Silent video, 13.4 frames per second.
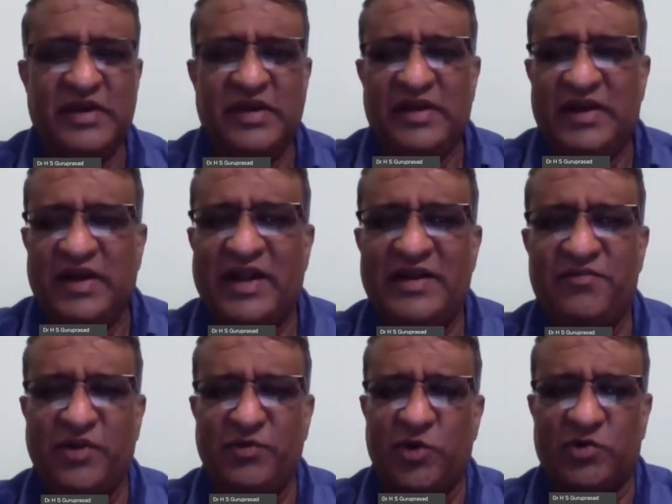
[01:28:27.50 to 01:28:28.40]
And one
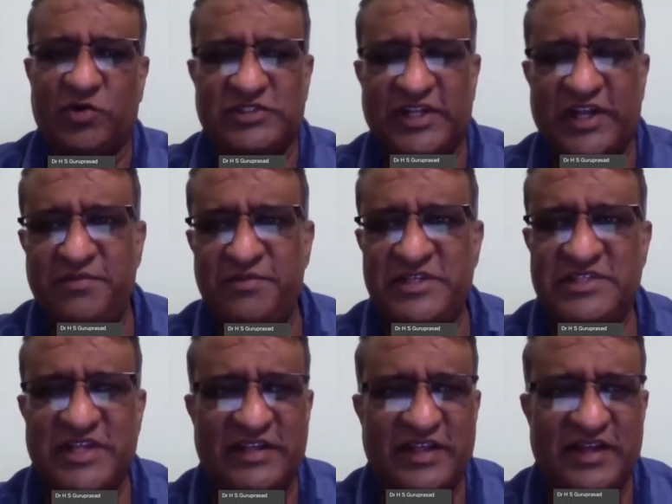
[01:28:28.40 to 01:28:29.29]
more question I missed. I
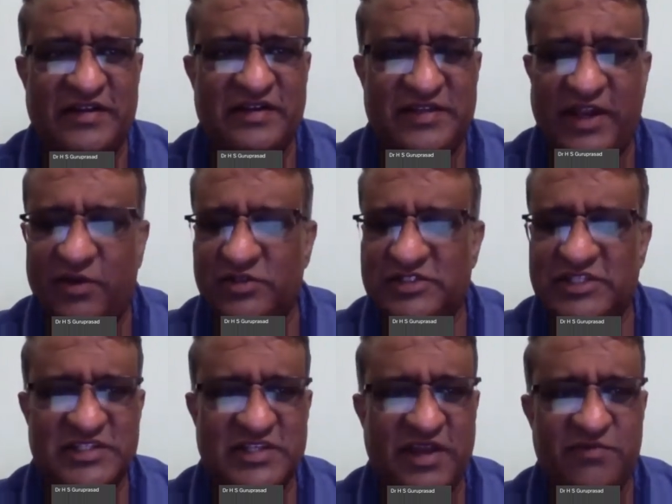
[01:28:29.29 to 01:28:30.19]
think 3 questions
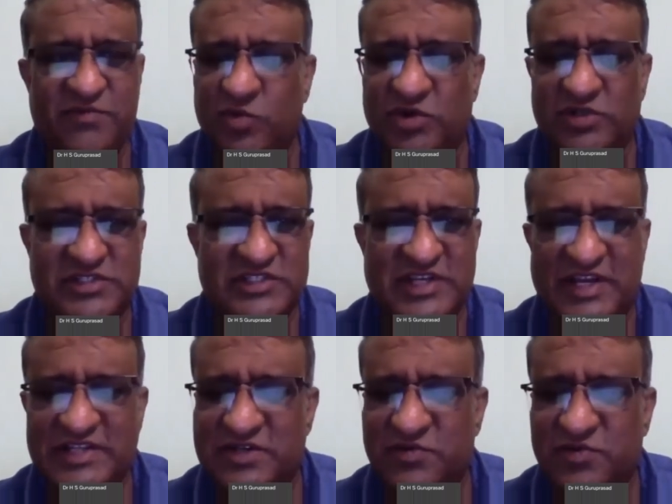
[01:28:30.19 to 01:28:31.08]
came, 2 questions
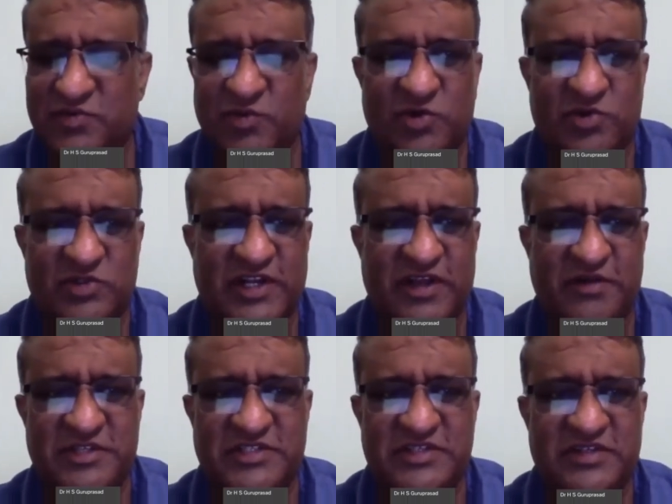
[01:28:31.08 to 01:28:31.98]
answered. One more question I
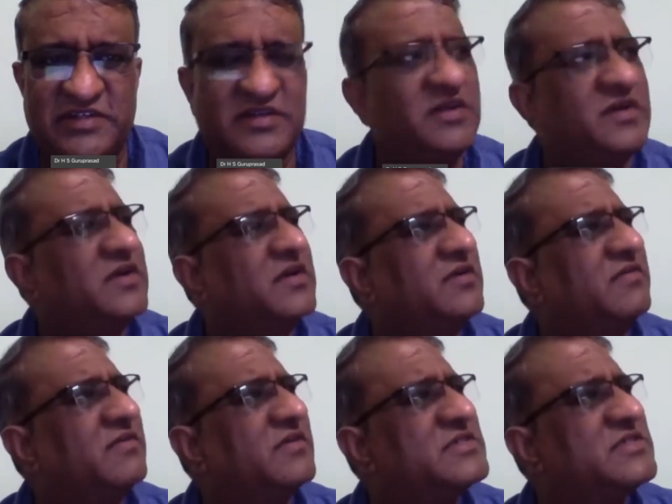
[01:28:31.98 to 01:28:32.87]
missed.
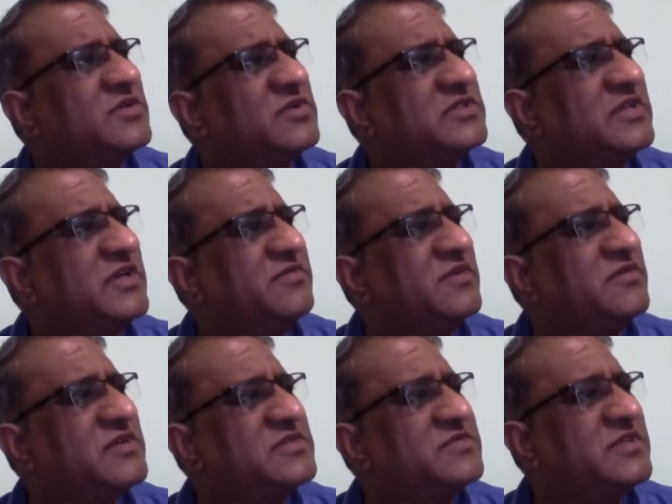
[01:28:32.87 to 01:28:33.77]
What was that question? One
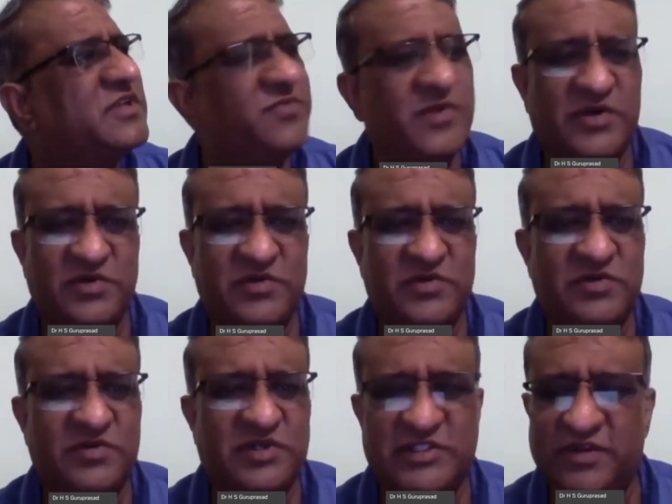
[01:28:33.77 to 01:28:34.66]
was with respect to
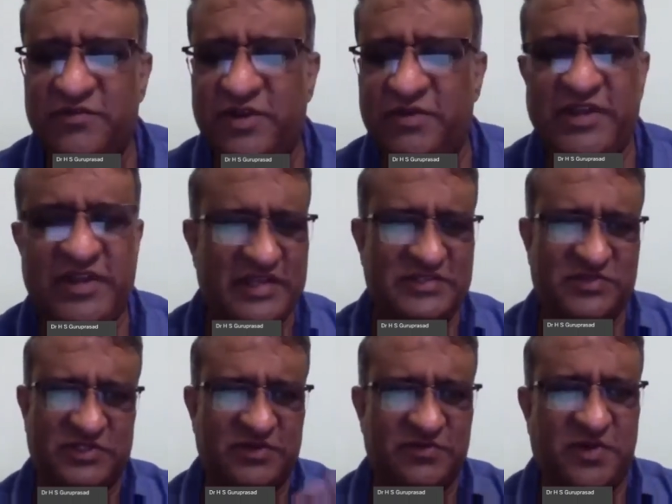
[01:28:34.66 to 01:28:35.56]
question framing. Yes,
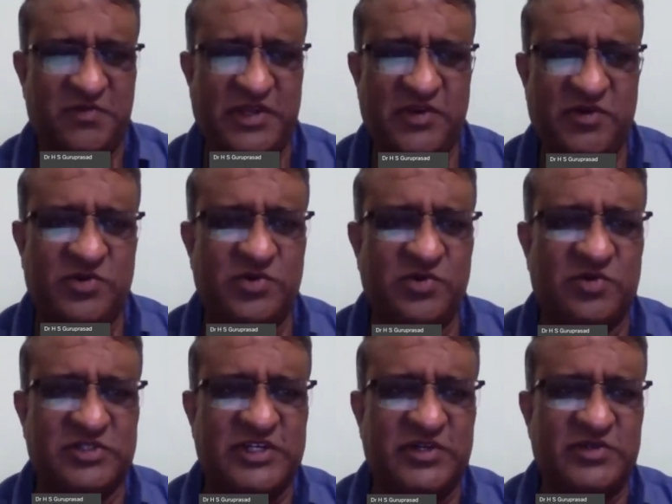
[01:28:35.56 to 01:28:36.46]
question framing. You have 2
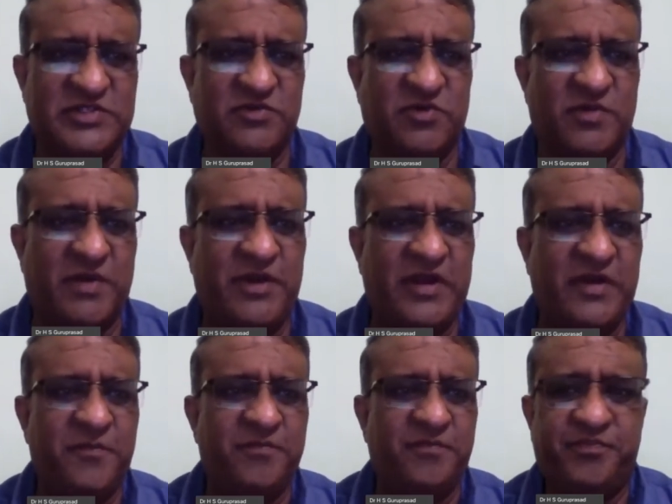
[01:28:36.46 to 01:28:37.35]
questions to CO
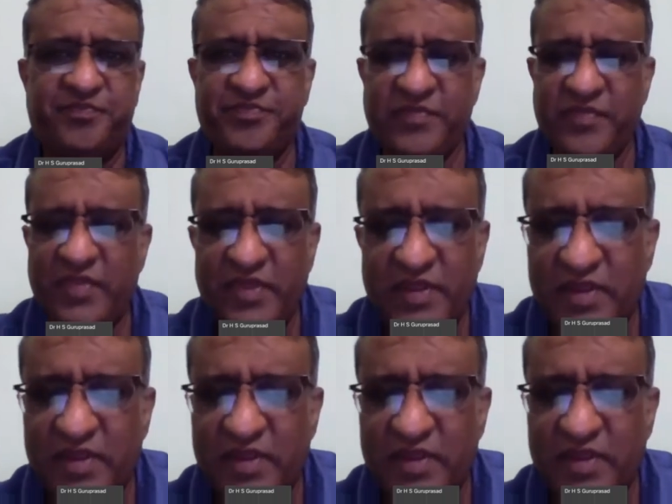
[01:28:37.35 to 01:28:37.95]
mapping. Yes,